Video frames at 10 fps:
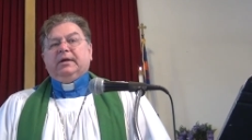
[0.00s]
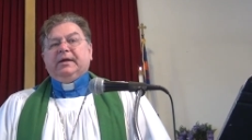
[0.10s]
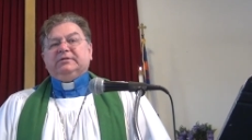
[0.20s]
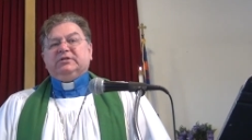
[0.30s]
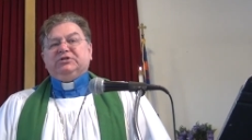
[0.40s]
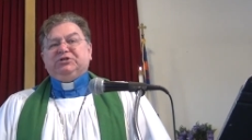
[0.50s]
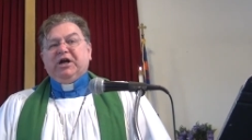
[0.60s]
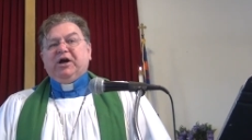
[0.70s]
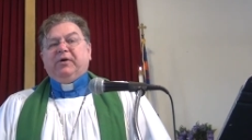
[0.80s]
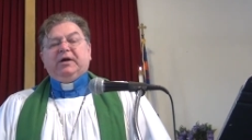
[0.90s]
is the
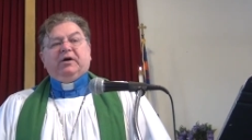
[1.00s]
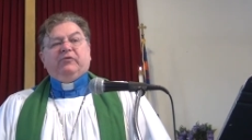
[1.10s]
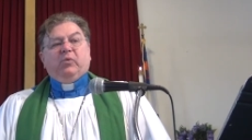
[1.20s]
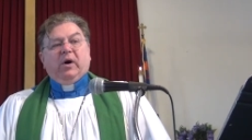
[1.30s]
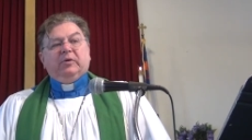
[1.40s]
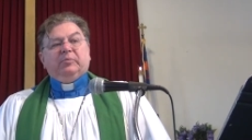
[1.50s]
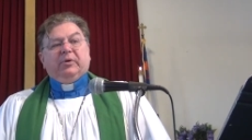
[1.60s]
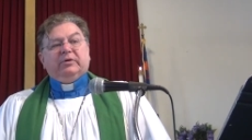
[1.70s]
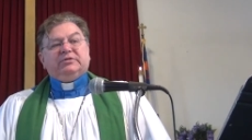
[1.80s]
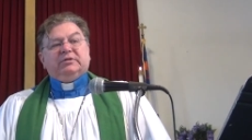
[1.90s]
sharing of one
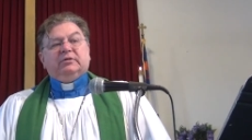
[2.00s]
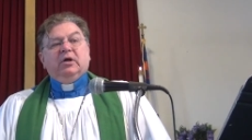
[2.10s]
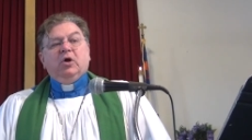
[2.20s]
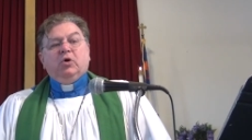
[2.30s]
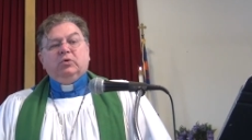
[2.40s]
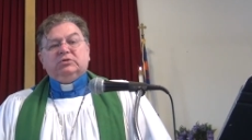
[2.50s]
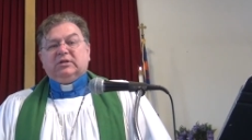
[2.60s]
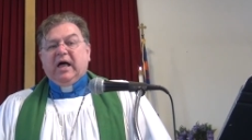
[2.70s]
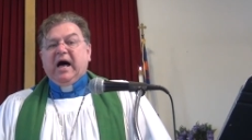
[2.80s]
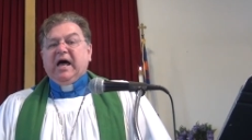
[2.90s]
person whose
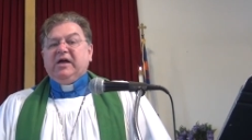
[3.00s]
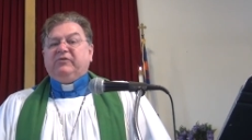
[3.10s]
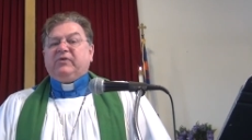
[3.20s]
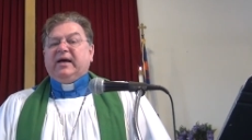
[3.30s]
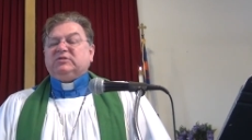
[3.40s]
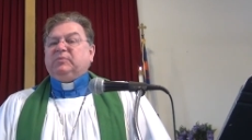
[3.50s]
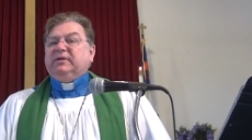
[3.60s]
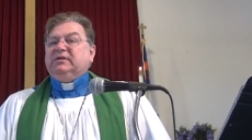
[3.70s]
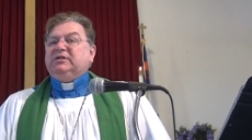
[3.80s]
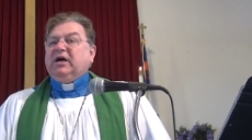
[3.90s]
life has
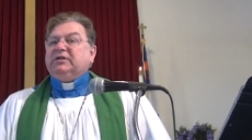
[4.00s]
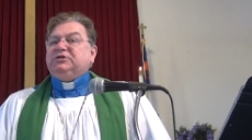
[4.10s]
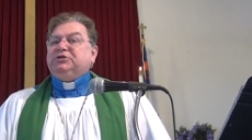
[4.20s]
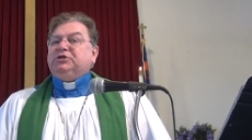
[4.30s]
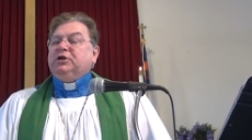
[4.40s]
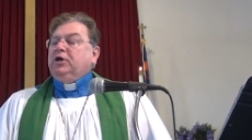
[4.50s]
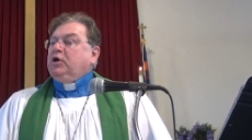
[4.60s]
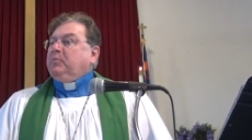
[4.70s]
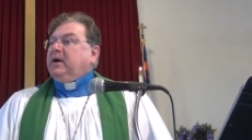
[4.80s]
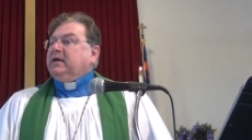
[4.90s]
been touched
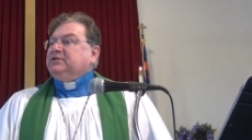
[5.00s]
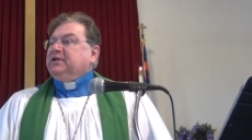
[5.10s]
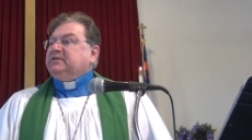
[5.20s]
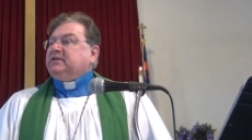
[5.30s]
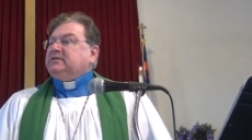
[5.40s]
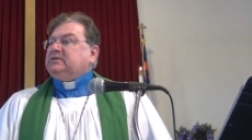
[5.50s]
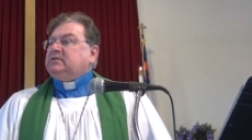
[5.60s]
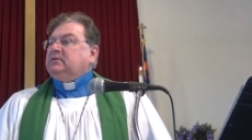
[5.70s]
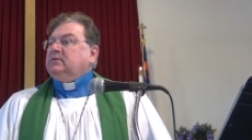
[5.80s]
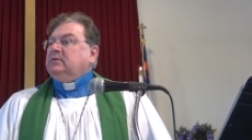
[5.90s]
by Jesus